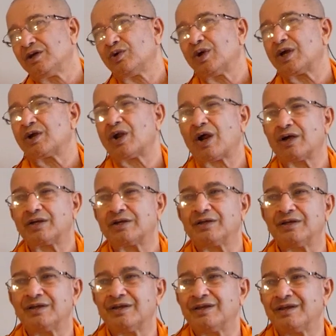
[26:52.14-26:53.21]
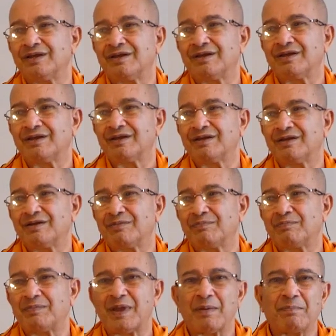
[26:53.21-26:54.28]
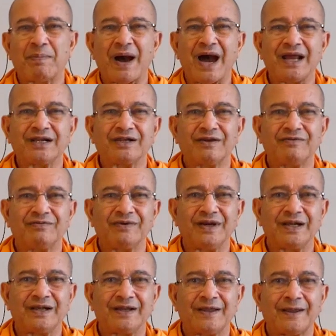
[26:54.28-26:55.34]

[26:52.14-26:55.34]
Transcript: You are not a part of it.